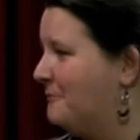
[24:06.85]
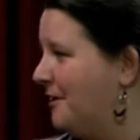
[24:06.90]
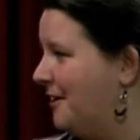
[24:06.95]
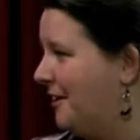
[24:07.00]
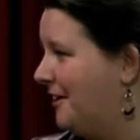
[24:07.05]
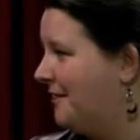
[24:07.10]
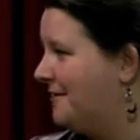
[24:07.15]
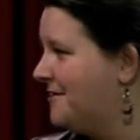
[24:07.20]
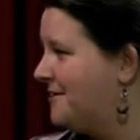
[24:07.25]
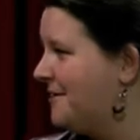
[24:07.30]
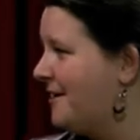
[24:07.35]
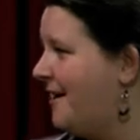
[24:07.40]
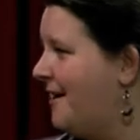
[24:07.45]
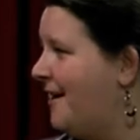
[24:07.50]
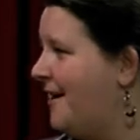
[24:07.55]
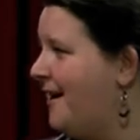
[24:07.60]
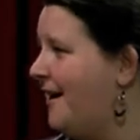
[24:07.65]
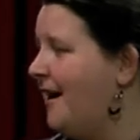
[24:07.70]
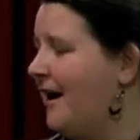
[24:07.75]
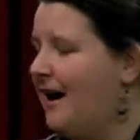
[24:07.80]
of meetings.
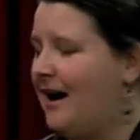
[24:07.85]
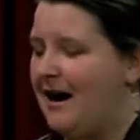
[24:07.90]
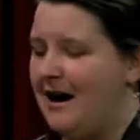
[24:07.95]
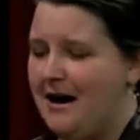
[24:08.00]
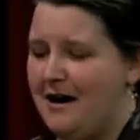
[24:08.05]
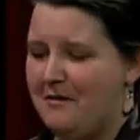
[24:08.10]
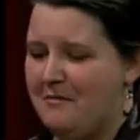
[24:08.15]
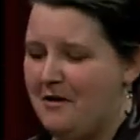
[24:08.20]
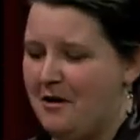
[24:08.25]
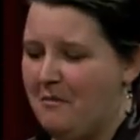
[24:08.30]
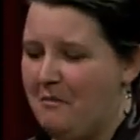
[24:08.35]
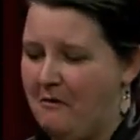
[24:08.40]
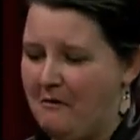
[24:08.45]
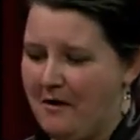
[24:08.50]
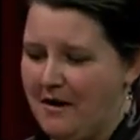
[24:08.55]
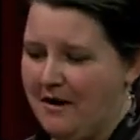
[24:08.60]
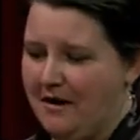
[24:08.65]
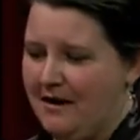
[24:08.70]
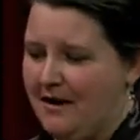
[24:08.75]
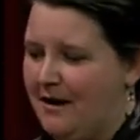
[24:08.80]
Uh-huh. I am at a
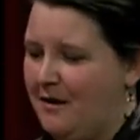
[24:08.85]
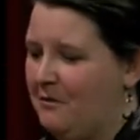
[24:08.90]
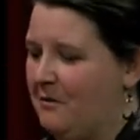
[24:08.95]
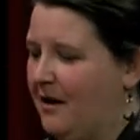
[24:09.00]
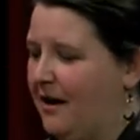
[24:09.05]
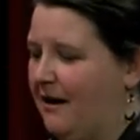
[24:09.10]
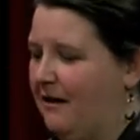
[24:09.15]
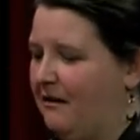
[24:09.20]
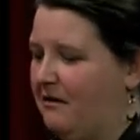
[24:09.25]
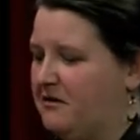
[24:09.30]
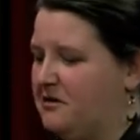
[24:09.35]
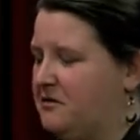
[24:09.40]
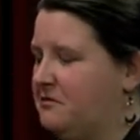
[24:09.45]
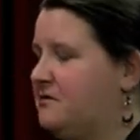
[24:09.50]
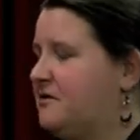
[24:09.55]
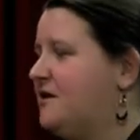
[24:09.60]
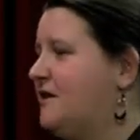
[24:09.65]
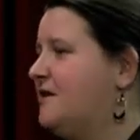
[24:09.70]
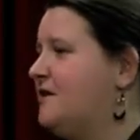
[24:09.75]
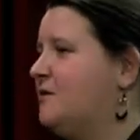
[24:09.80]
point now where
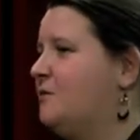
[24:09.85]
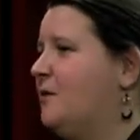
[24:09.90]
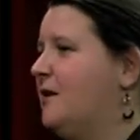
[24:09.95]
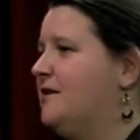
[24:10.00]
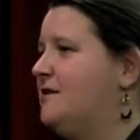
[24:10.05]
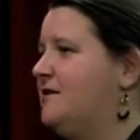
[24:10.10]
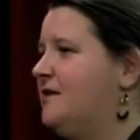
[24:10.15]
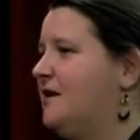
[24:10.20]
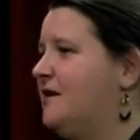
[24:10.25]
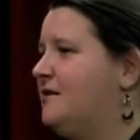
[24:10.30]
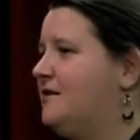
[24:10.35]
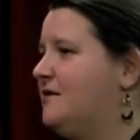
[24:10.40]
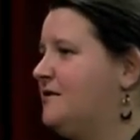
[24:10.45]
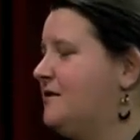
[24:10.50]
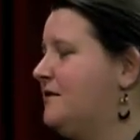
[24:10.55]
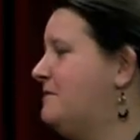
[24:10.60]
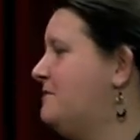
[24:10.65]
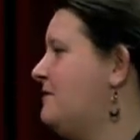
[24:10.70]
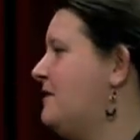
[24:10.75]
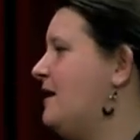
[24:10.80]
Tuesdays and Wednesdays,